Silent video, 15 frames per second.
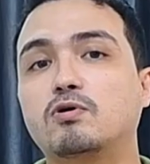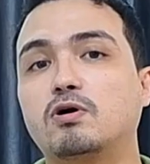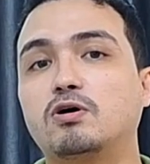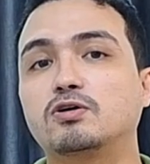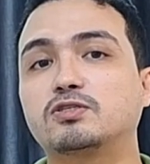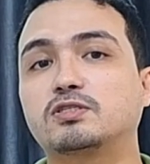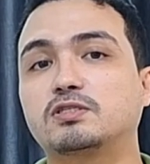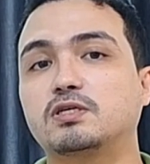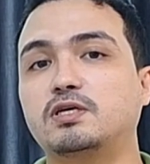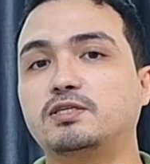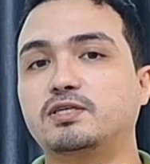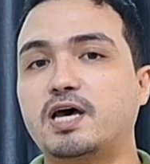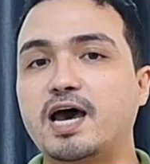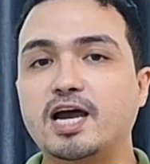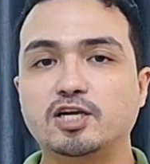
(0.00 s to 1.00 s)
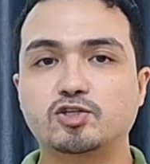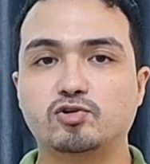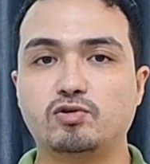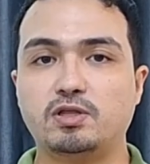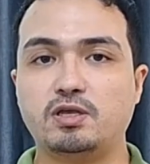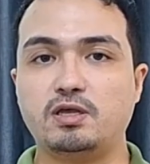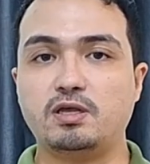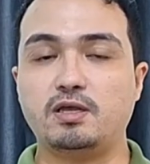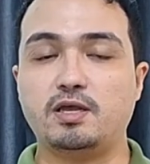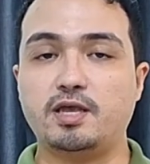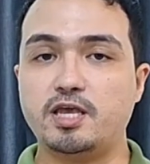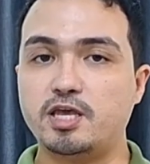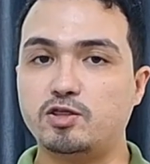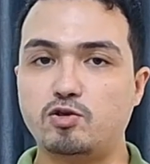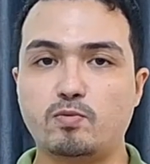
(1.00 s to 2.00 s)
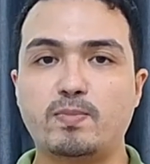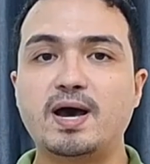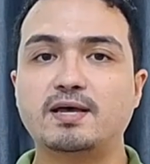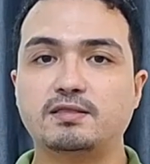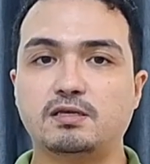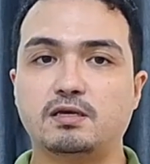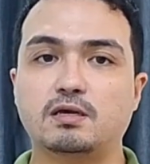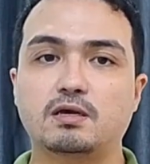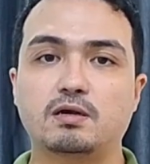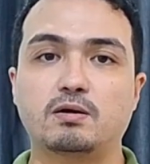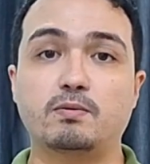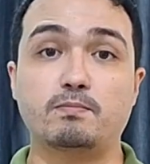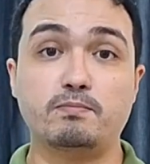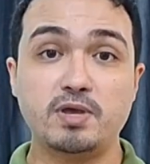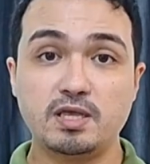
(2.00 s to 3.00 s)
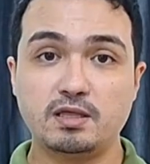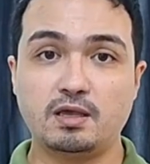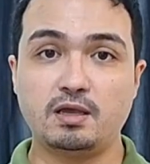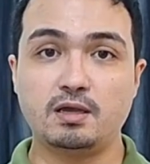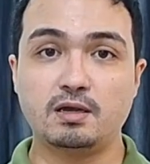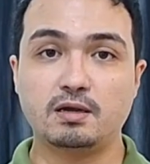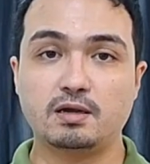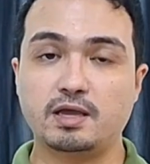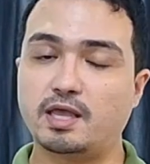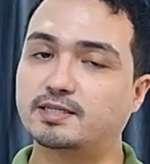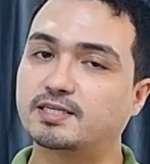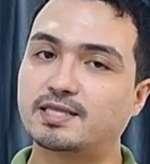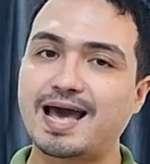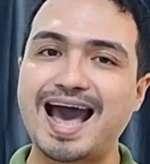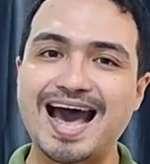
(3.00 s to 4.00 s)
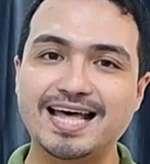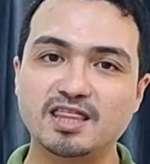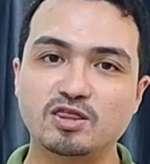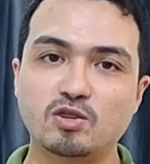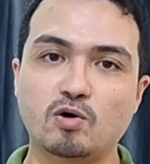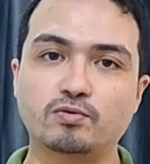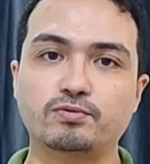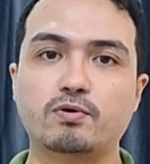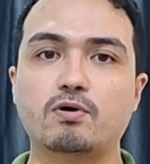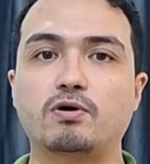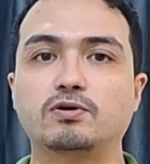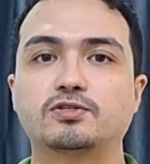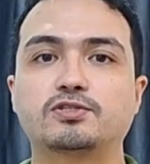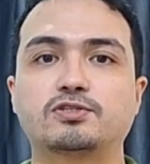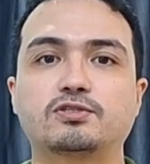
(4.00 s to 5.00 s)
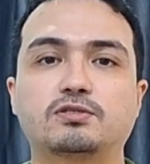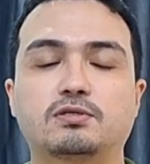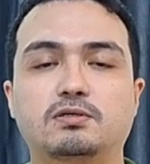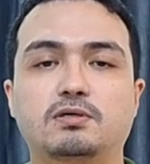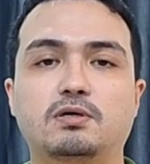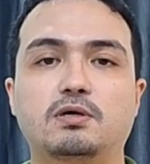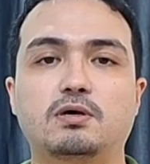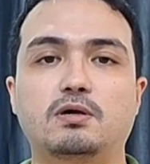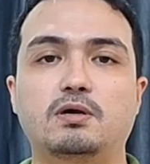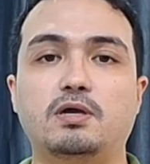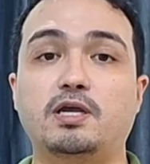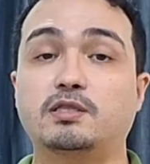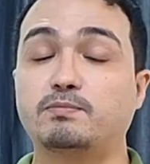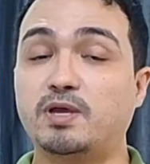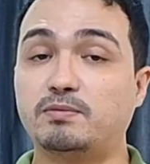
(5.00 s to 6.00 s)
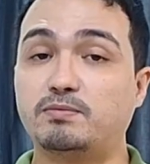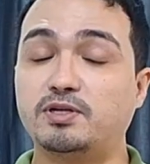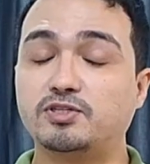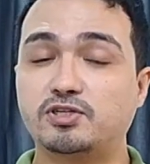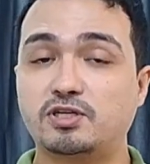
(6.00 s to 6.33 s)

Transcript: cause is actually idiopathic, meaning it's an unknown cause. It may be